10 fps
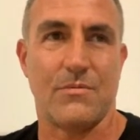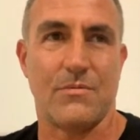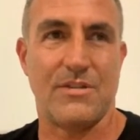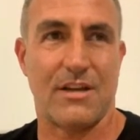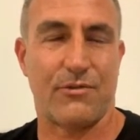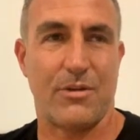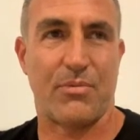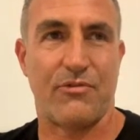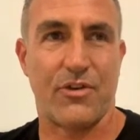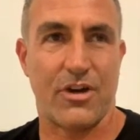we definitely
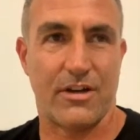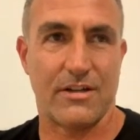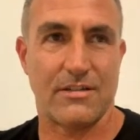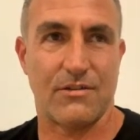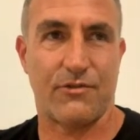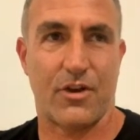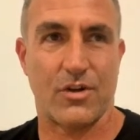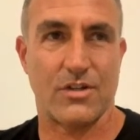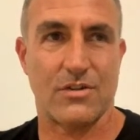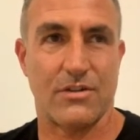prefer to
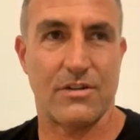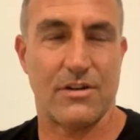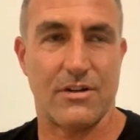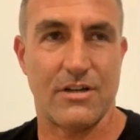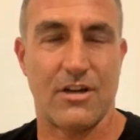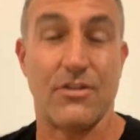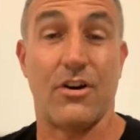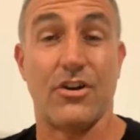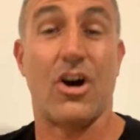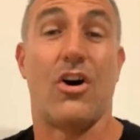focus on
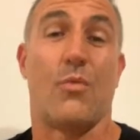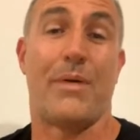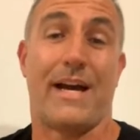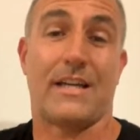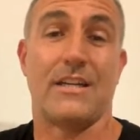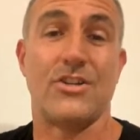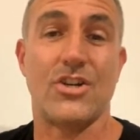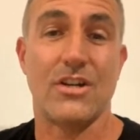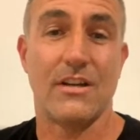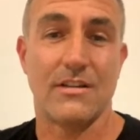a whole
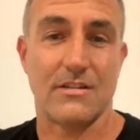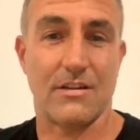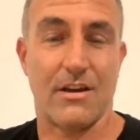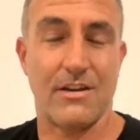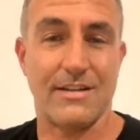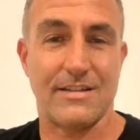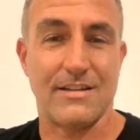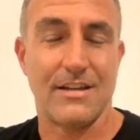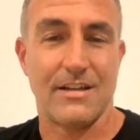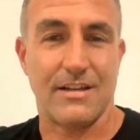package. So
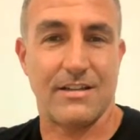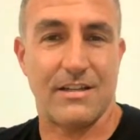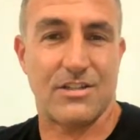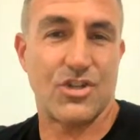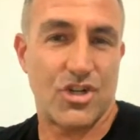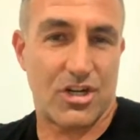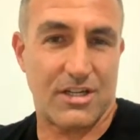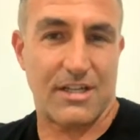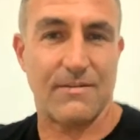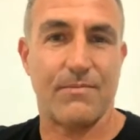it's a
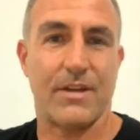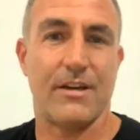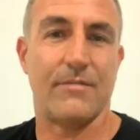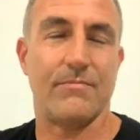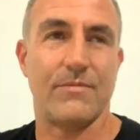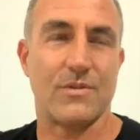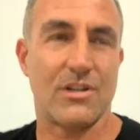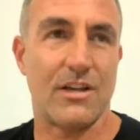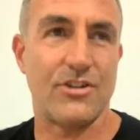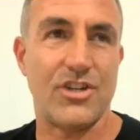journey. It was
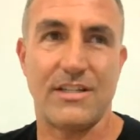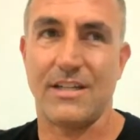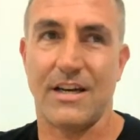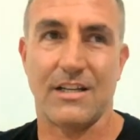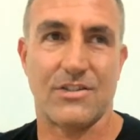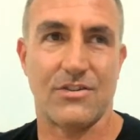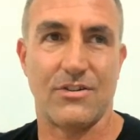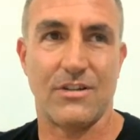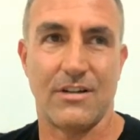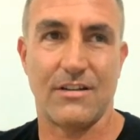like the GTR too.
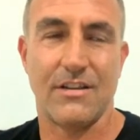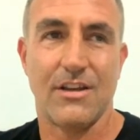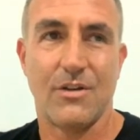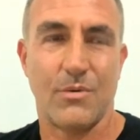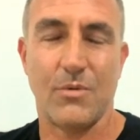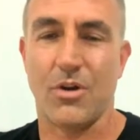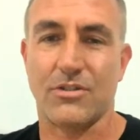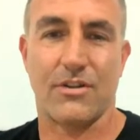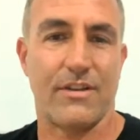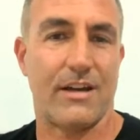You know, we
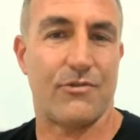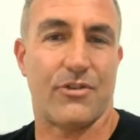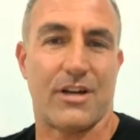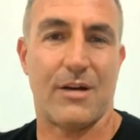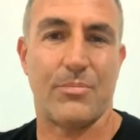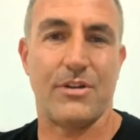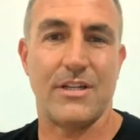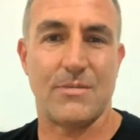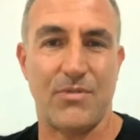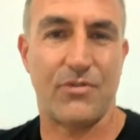worked on that for a couple of
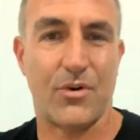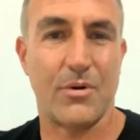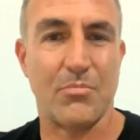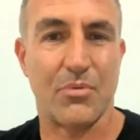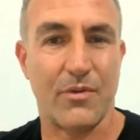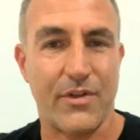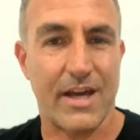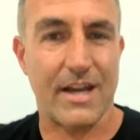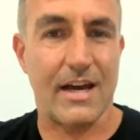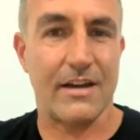years before we brought
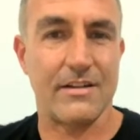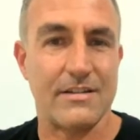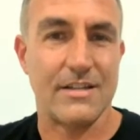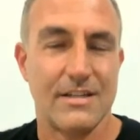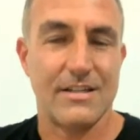that out, and